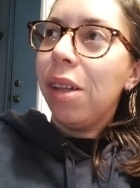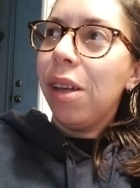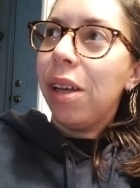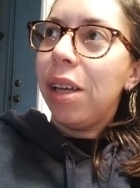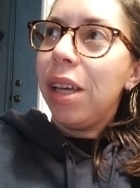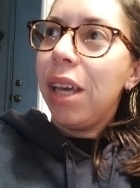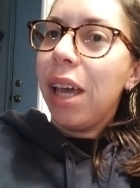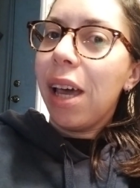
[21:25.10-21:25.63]

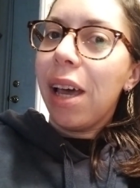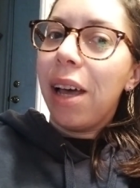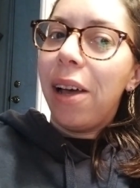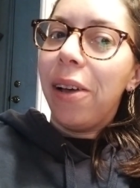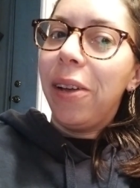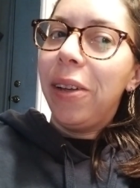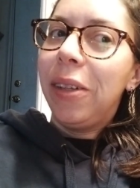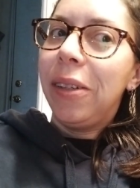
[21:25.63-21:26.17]
Yeah.
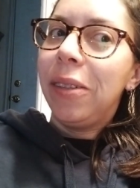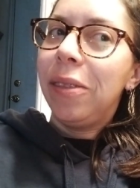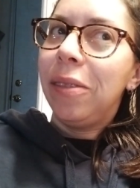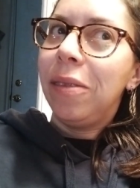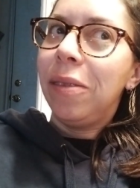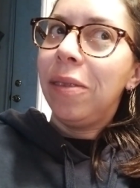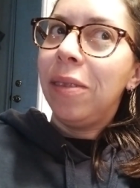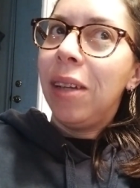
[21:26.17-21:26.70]

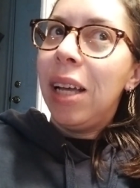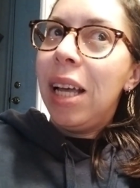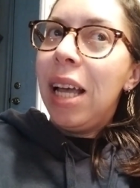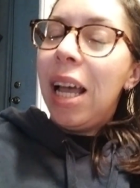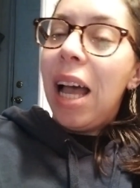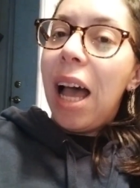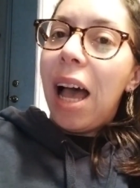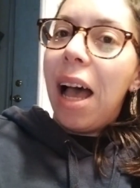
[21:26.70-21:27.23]

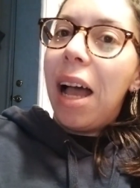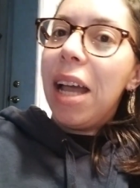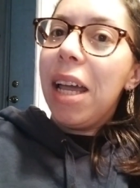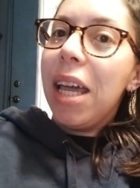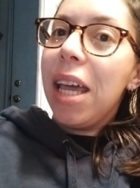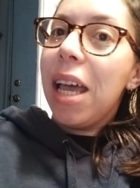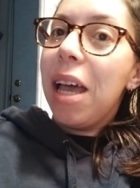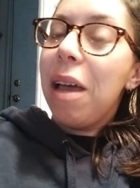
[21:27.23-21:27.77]
I
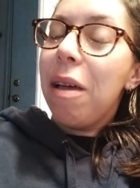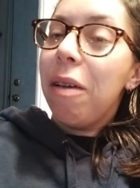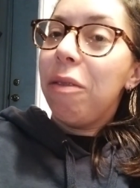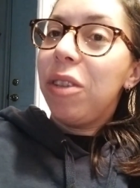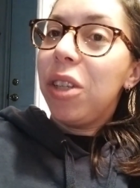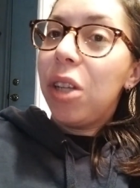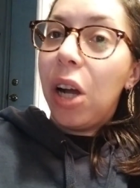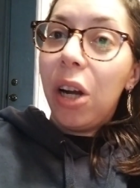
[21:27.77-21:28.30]
have
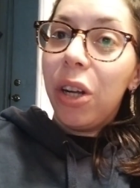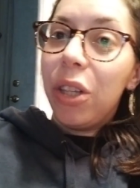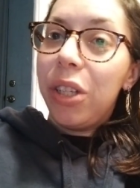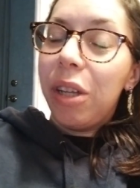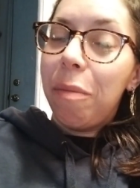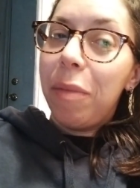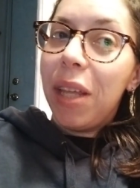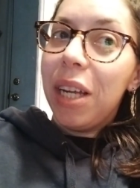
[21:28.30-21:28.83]
started
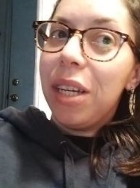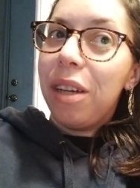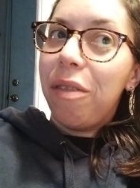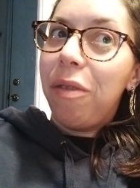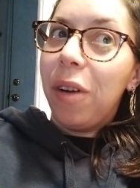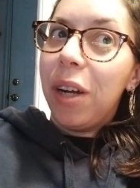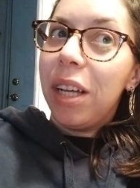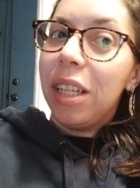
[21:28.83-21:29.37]
something
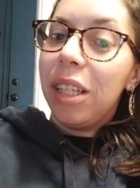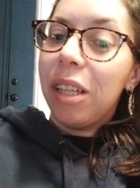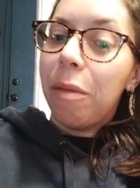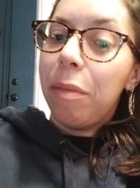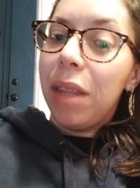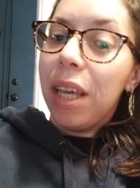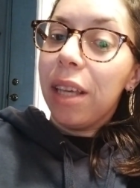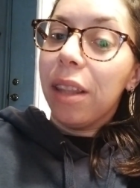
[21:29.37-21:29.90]
different,
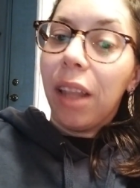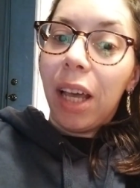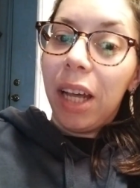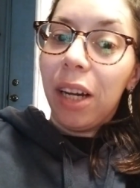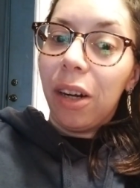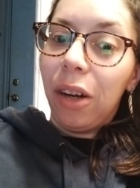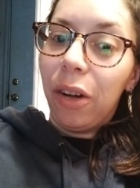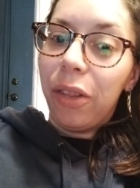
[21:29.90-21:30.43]
something
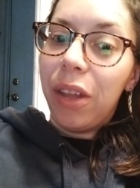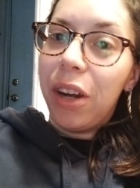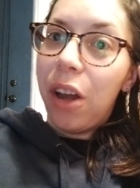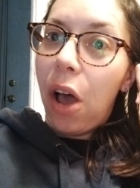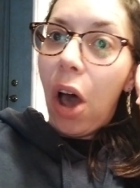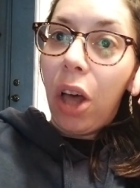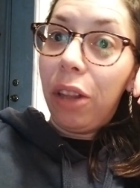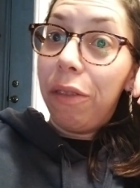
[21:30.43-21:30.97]
lighter than
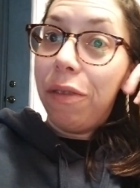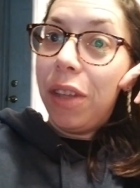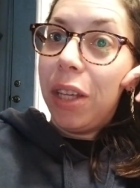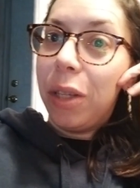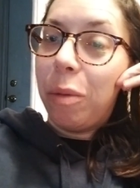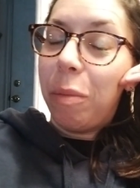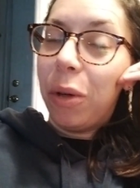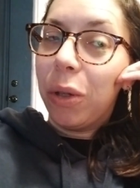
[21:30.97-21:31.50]
all of these
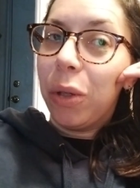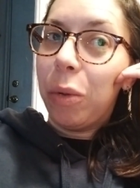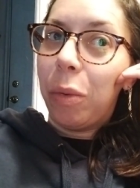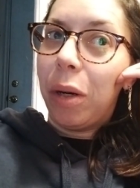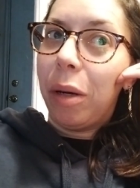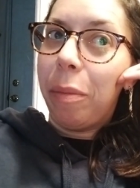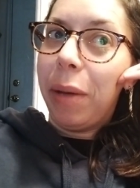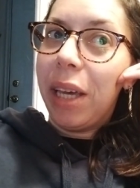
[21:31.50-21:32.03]
books were
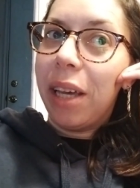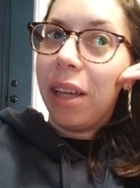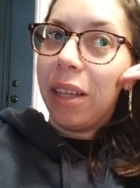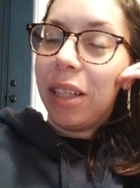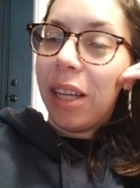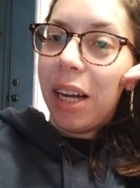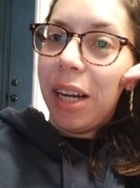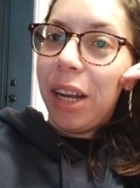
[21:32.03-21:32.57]
because
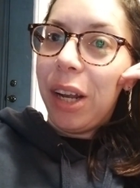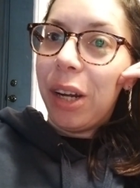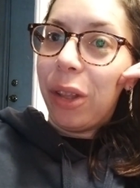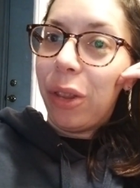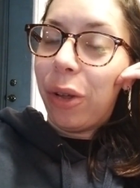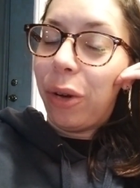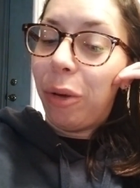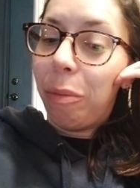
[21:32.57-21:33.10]
I need a
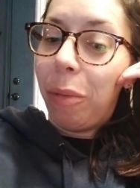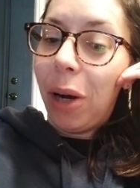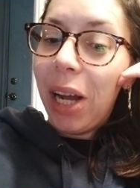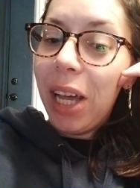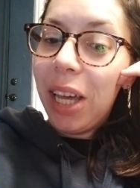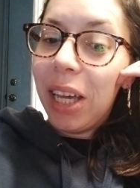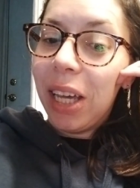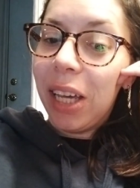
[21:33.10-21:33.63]
little
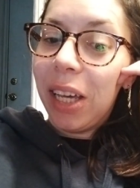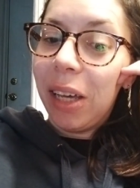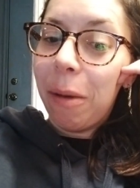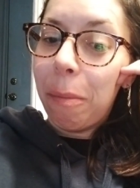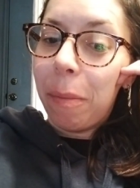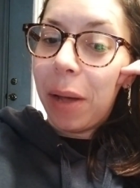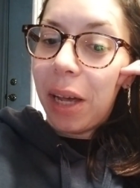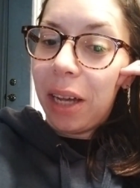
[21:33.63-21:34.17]
break.
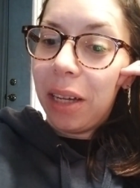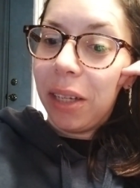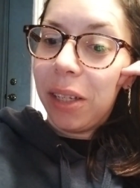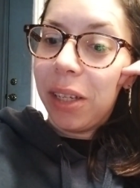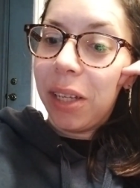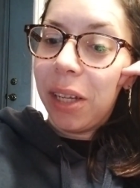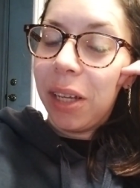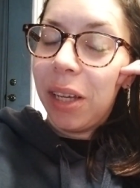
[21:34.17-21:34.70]
But
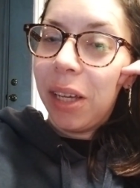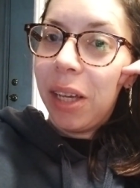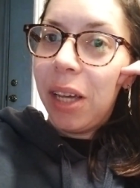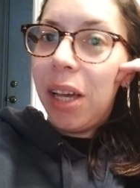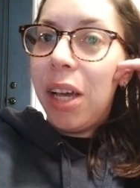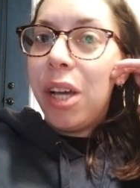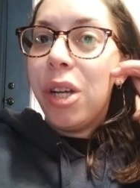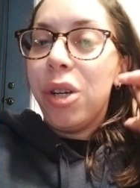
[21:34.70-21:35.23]

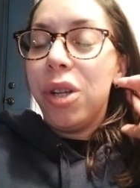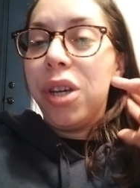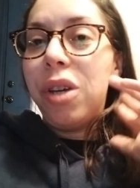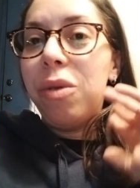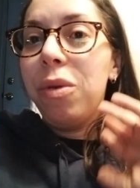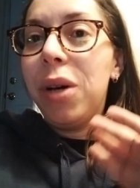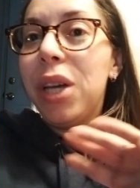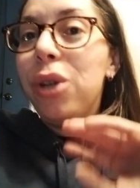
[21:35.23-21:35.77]
do you
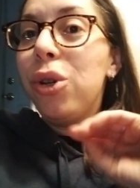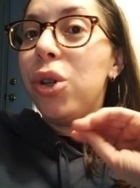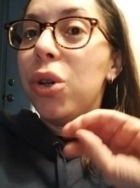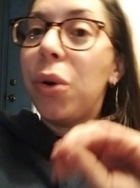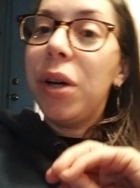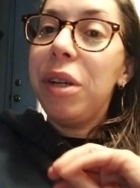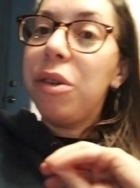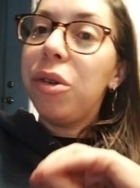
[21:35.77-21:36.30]
enjoy
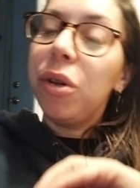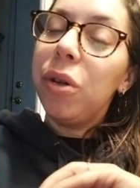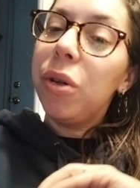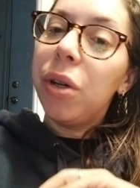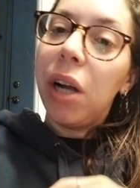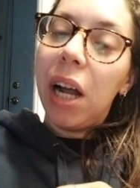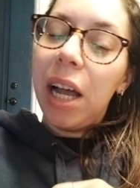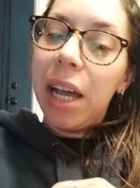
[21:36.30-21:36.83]
true
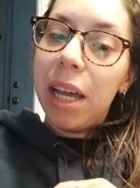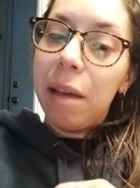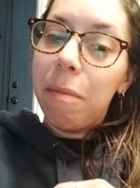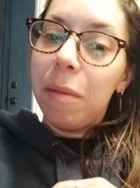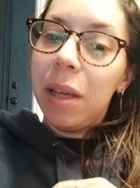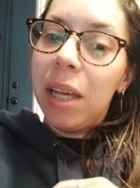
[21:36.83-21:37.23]
crime?